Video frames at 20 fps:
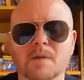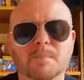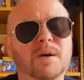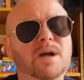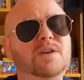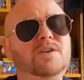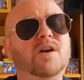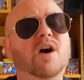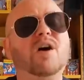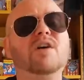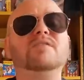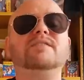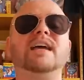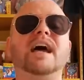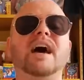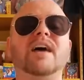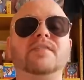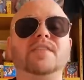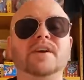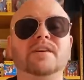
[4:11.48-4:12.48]
But no
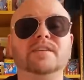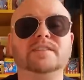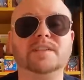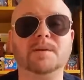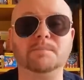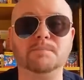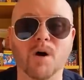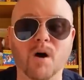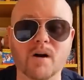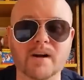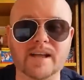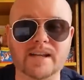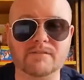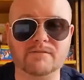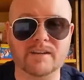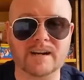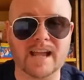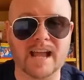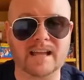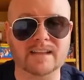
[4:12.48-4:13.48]
doubt there is a pocket
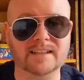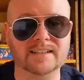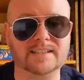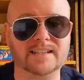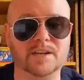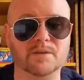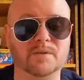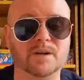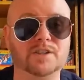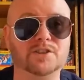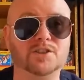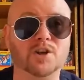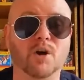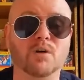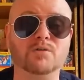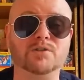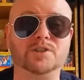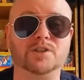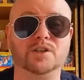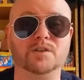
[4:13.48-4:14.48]
reality where
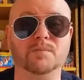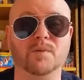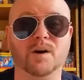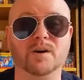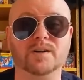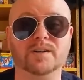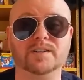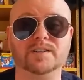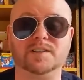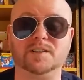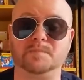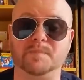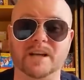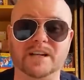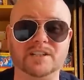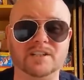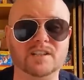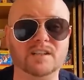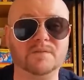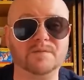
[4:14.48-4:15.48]
Joel Schumacher's
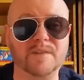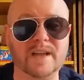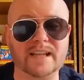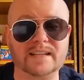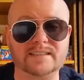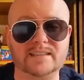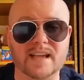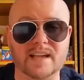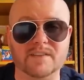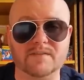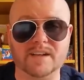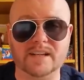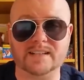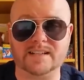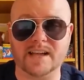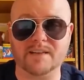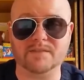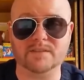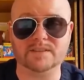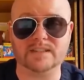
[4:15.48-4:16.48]
special effects heavy
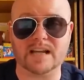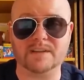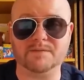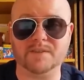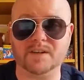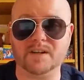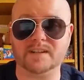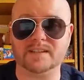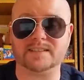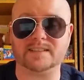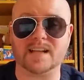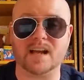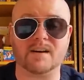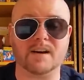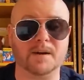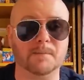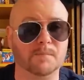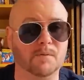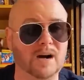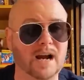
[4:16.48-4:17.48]
Devil's Advocate
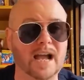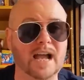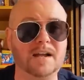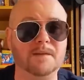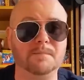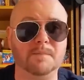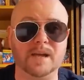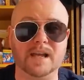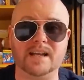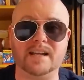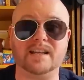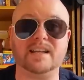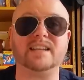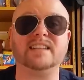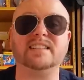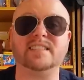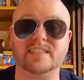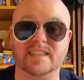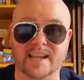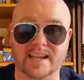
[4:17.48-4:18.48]
starring Brad Pitt
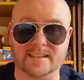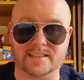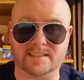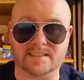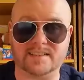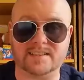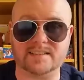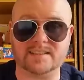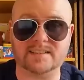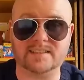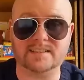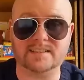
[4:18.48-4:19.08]
exists.